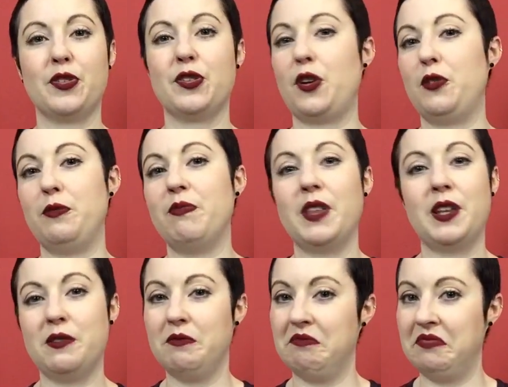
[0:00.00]
so that,
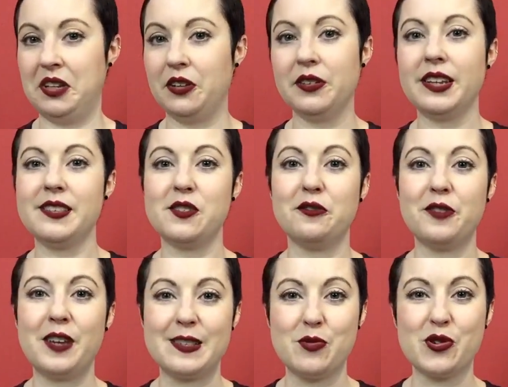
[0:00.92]
you know, it's not
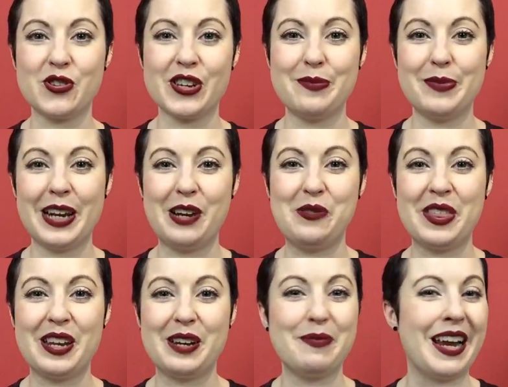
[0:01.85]
feasible to complete
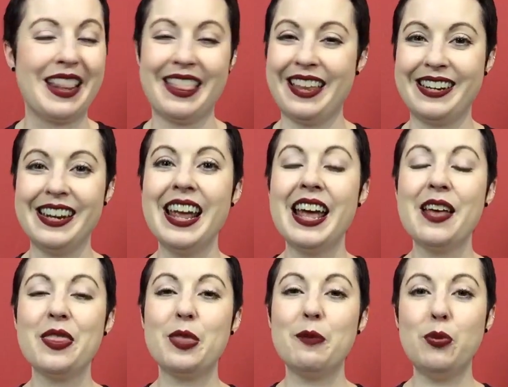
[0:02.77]
within a month. And
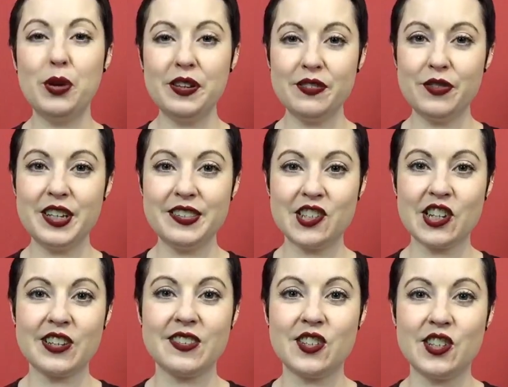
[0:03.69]
the point of it is
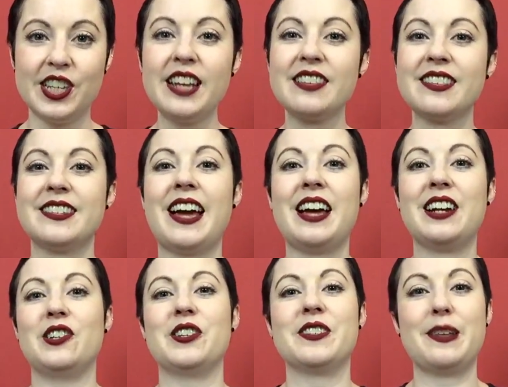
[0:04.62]
just to get
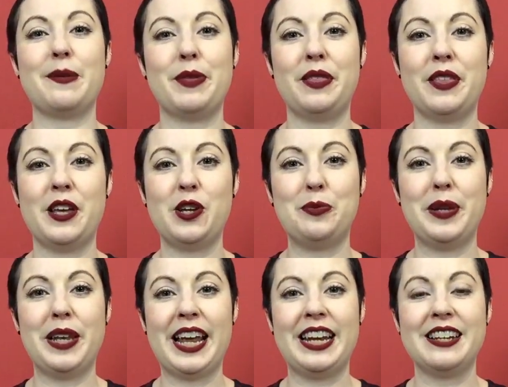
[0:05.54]
started on something that you're
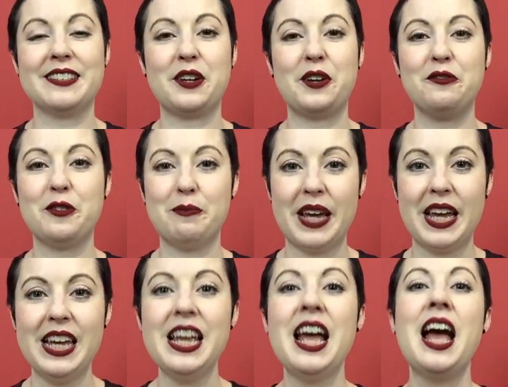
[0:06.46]
planning. So for
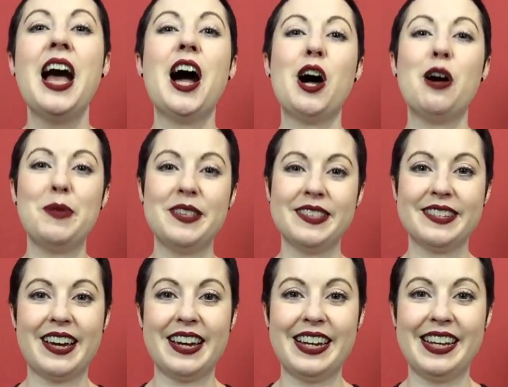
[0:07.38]
me, I'll be
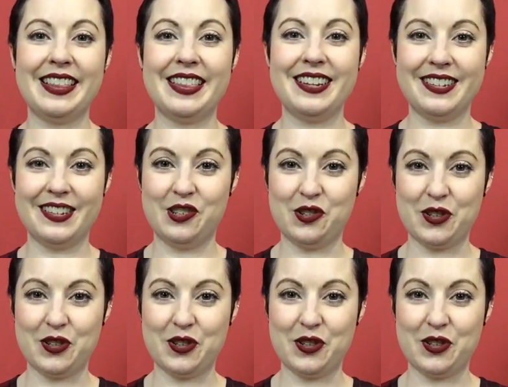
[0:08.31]
starting the knitted